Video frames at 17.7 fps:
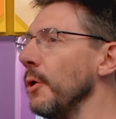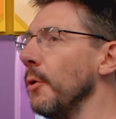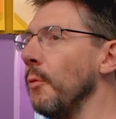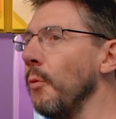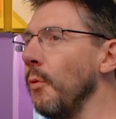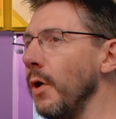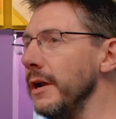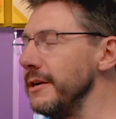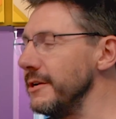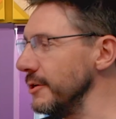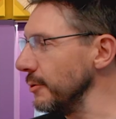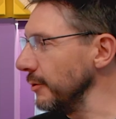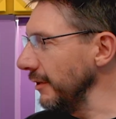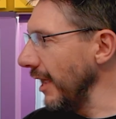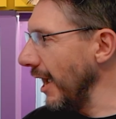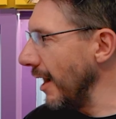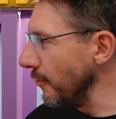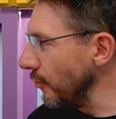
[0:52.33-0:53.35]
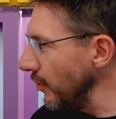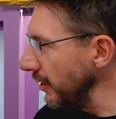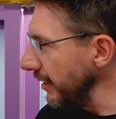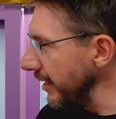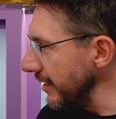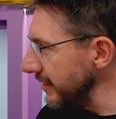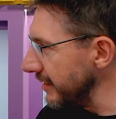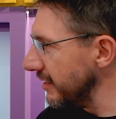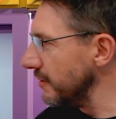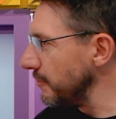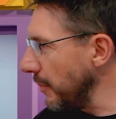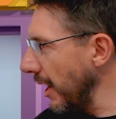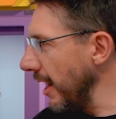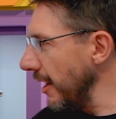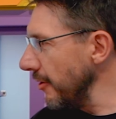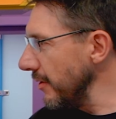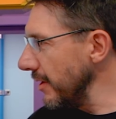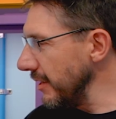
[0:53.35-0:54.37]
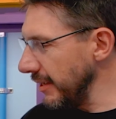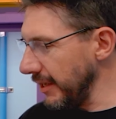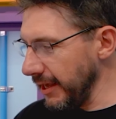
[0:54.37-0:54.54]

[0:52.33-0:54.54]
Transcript: The Wonder Lab, really inspiring